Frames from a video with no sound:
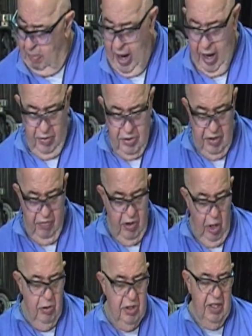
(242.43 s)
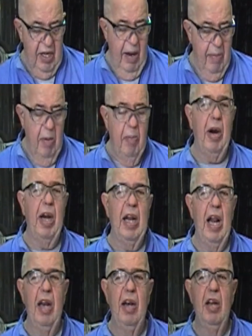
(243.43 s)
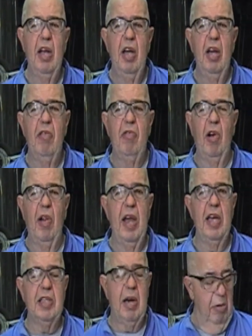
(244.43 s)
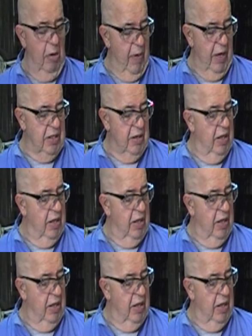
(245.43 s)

piles of notes that I've been bringing out for the last couple of months.